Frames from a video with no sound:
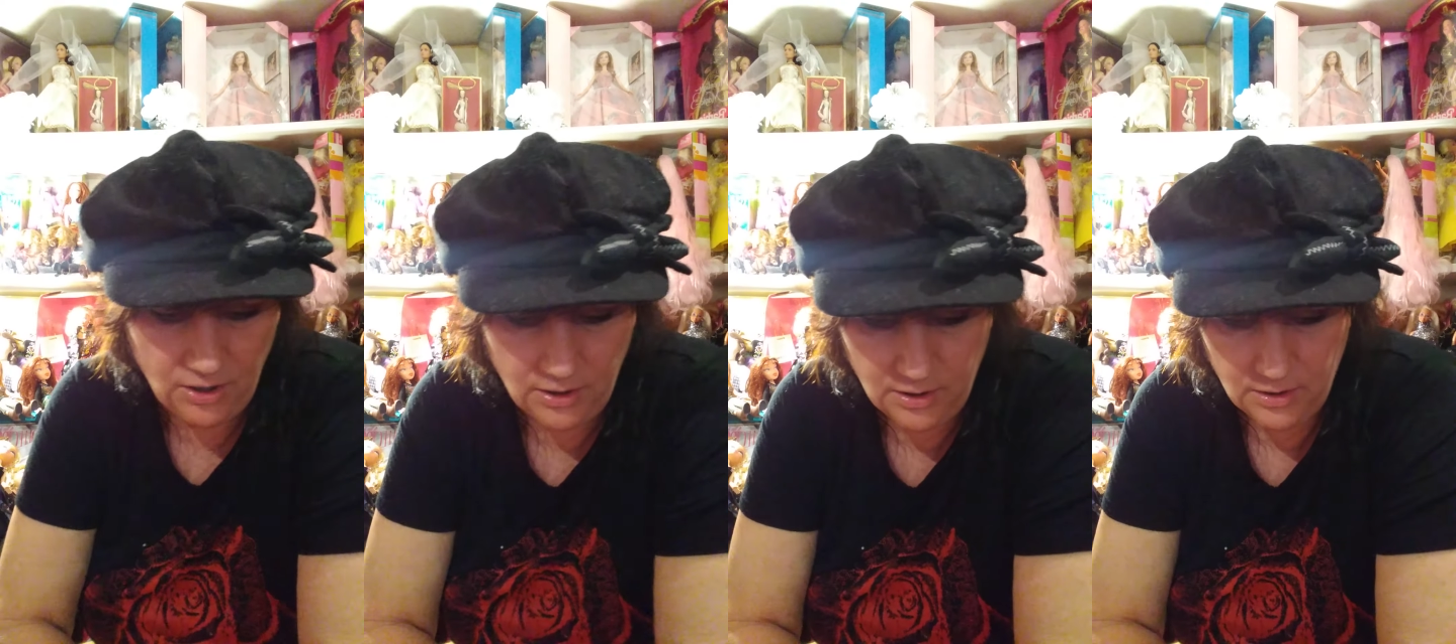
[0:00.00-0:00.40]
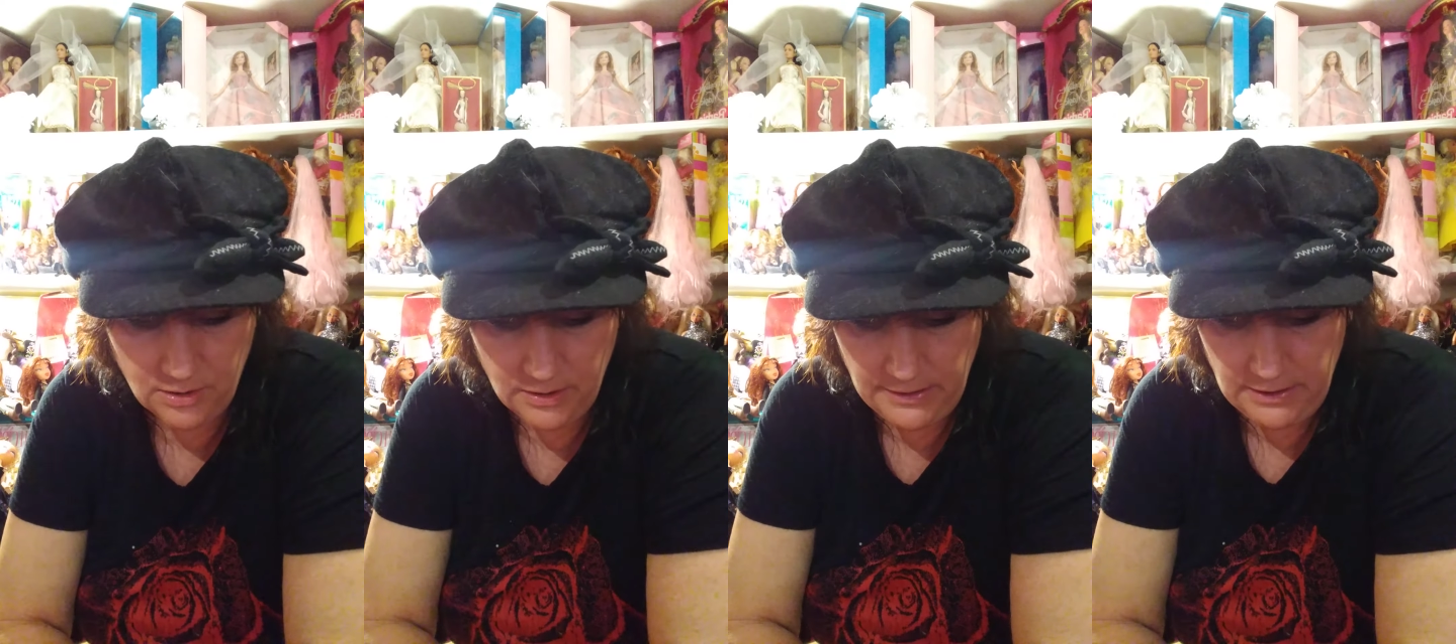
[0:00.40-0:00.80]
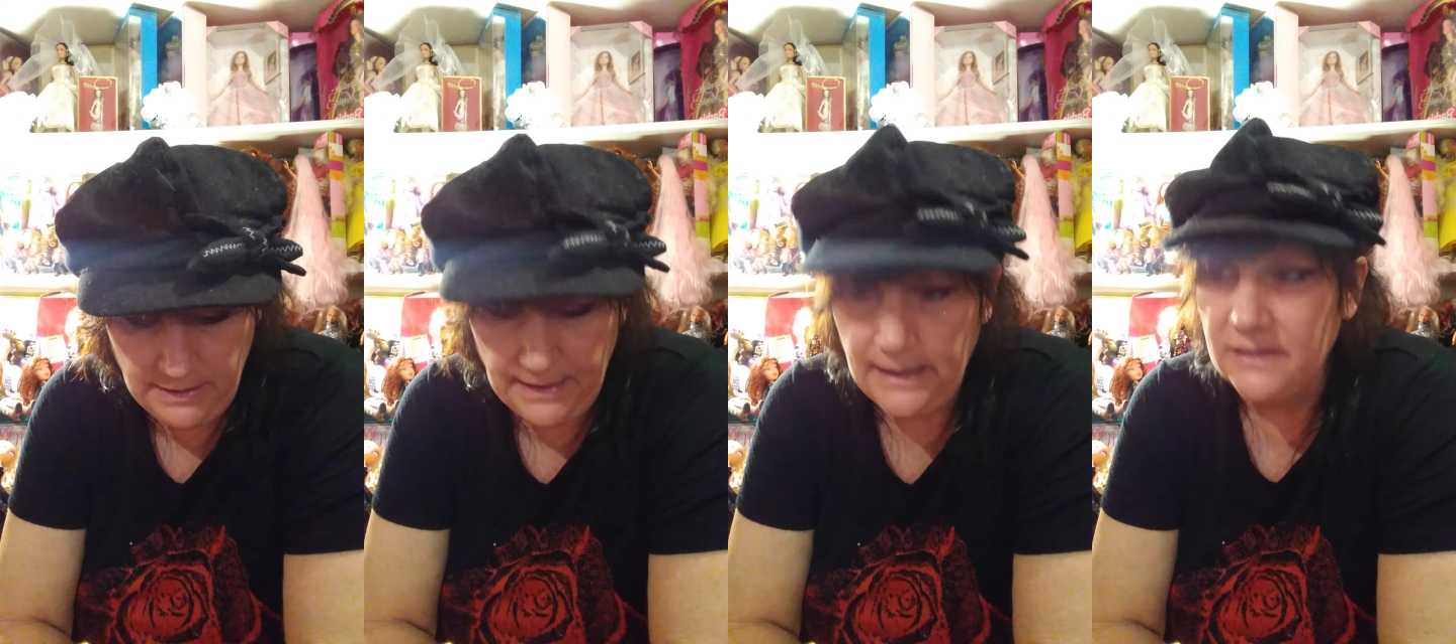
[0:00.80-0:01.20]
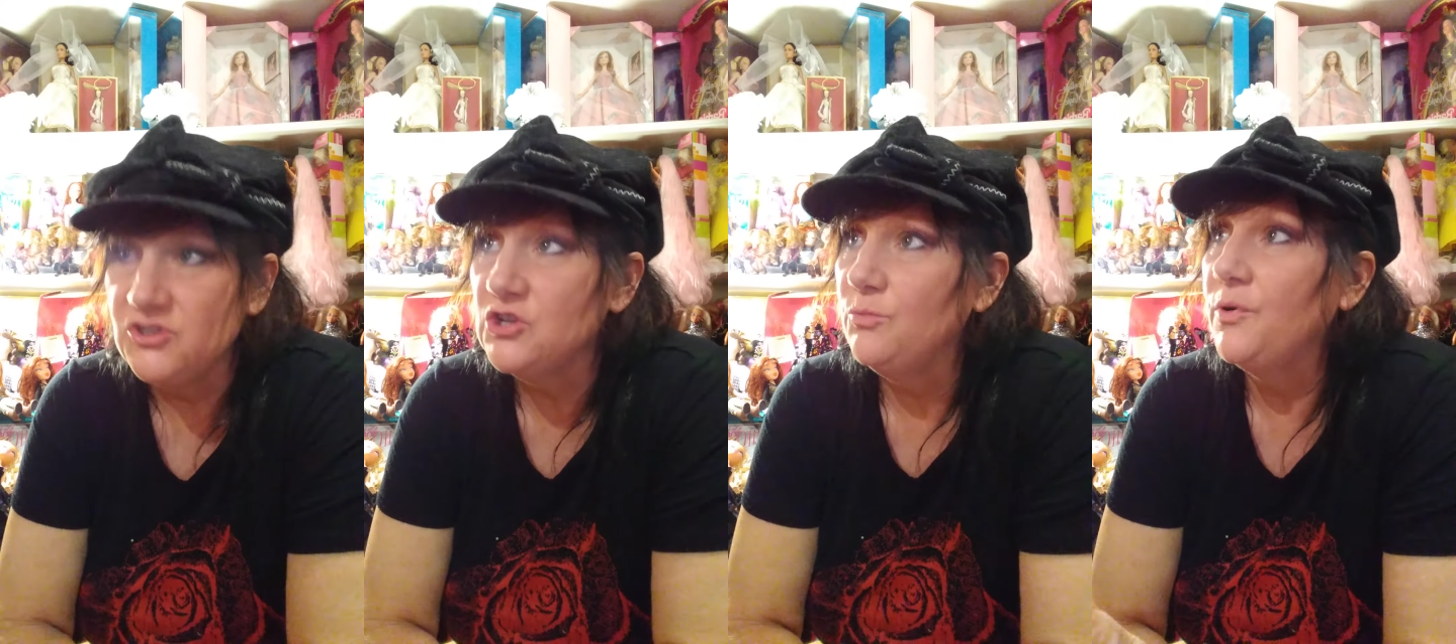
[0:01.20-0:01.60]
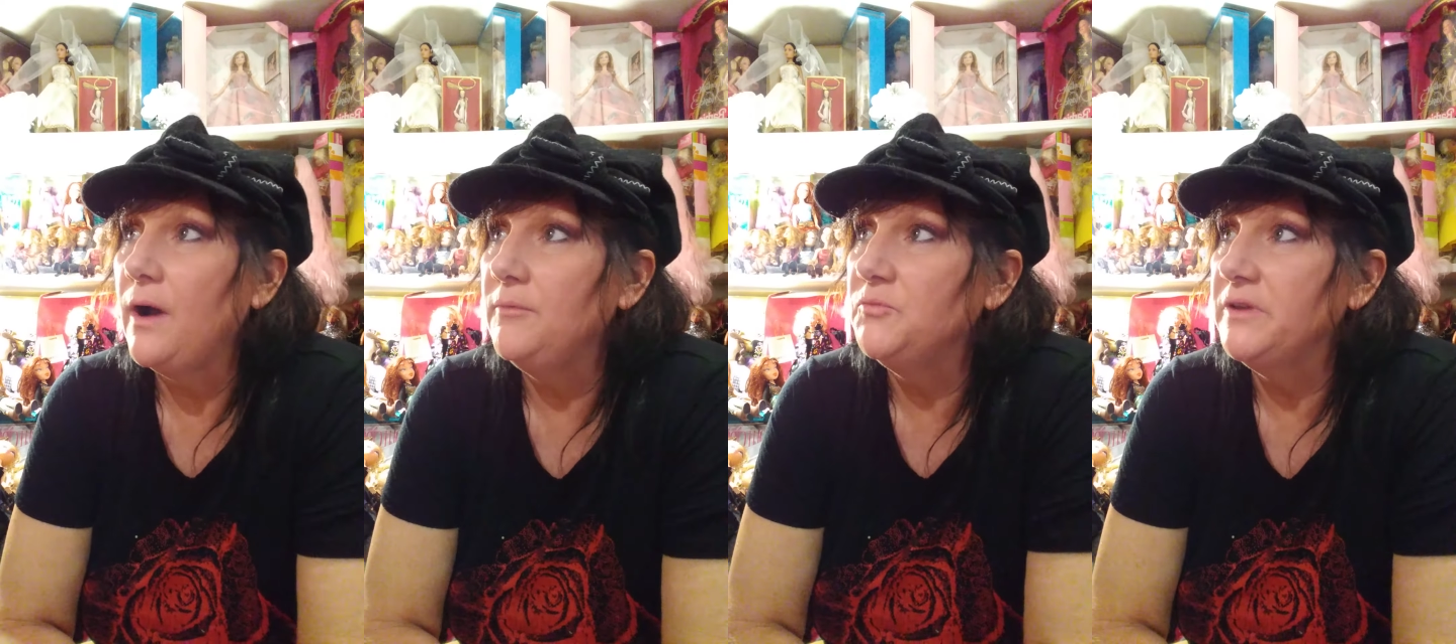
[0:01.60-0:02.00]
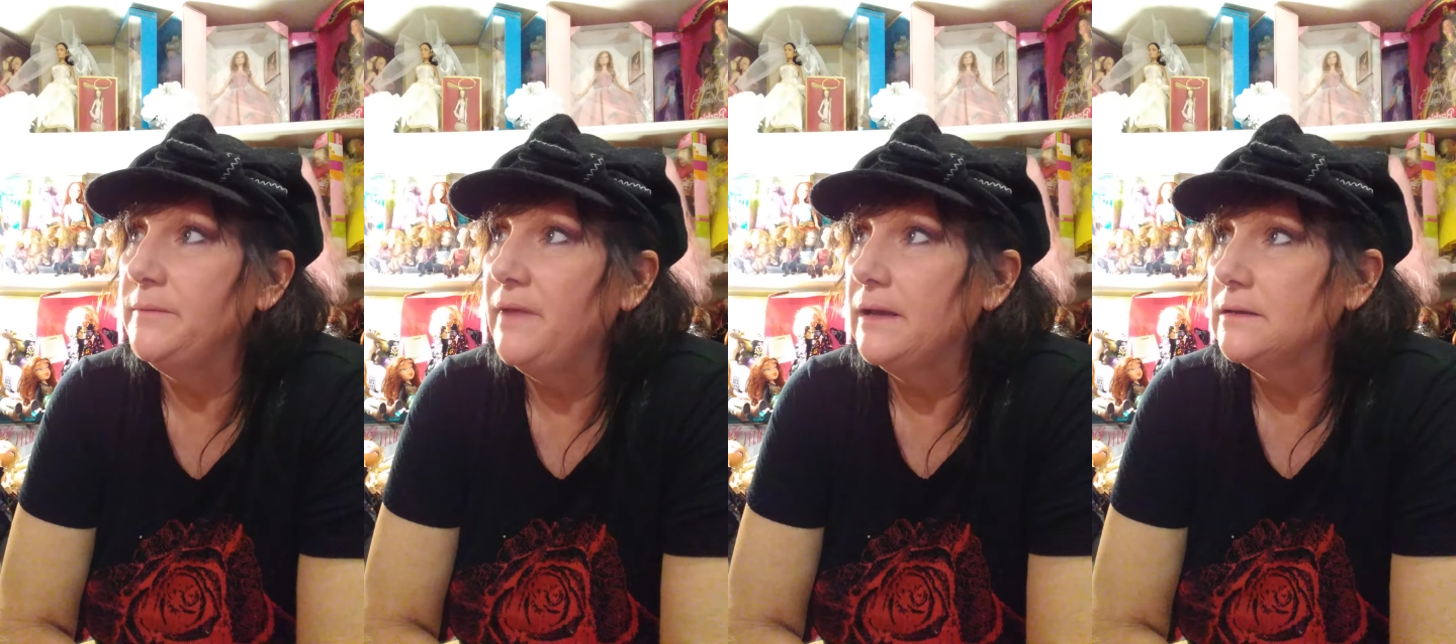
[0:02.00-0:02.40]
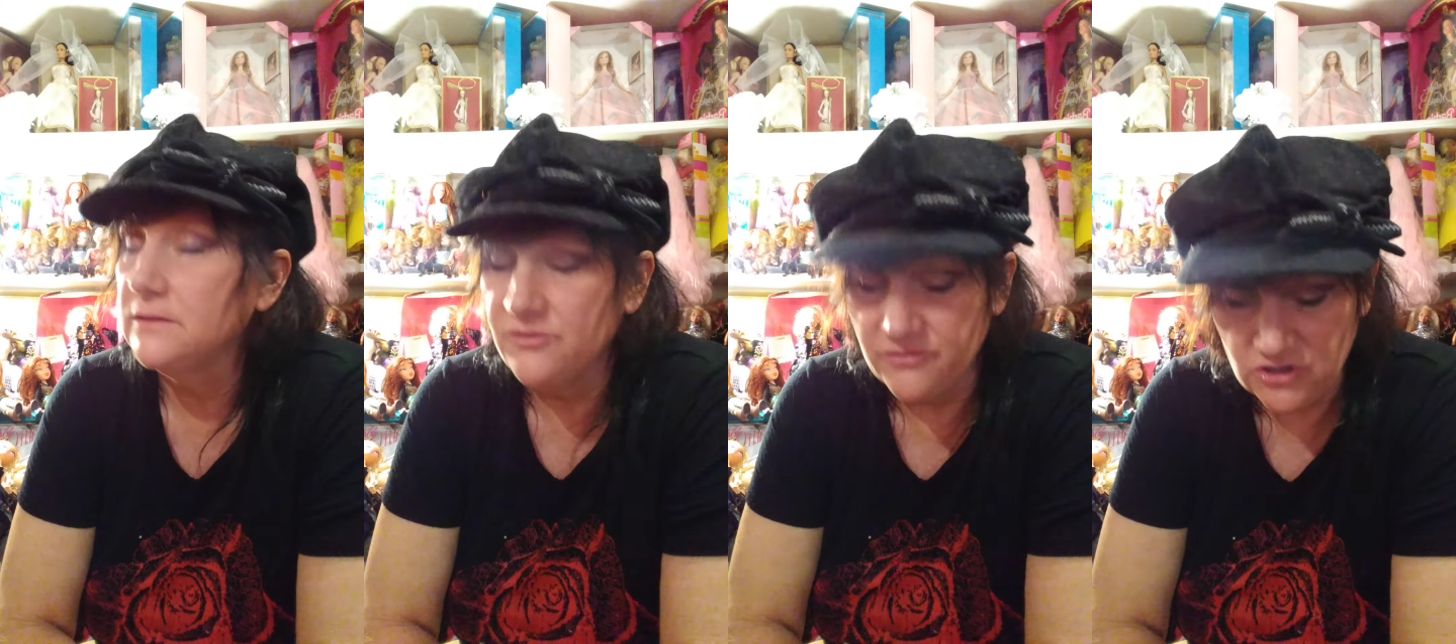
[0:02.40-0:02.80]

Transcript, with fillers: her and she'll probably make it to the